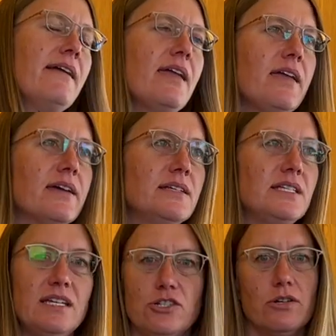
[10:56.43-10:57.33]
and
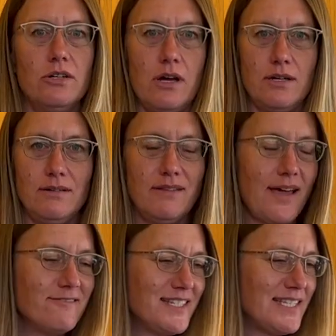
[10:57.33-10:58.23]
it turned on.
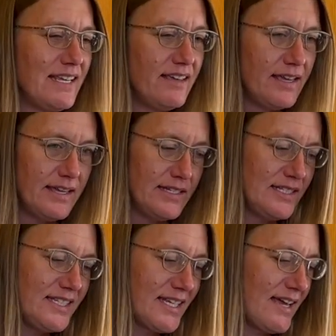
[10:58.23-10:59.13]
That was
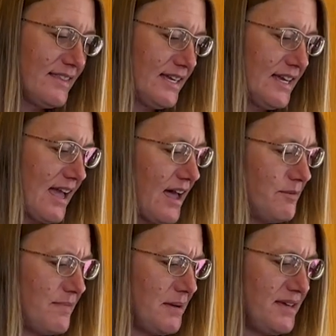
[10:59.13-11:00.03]
it. I think it
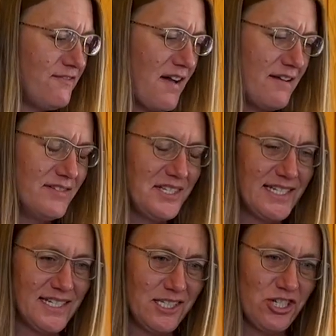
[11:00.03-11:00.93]
had maybe 5 or 6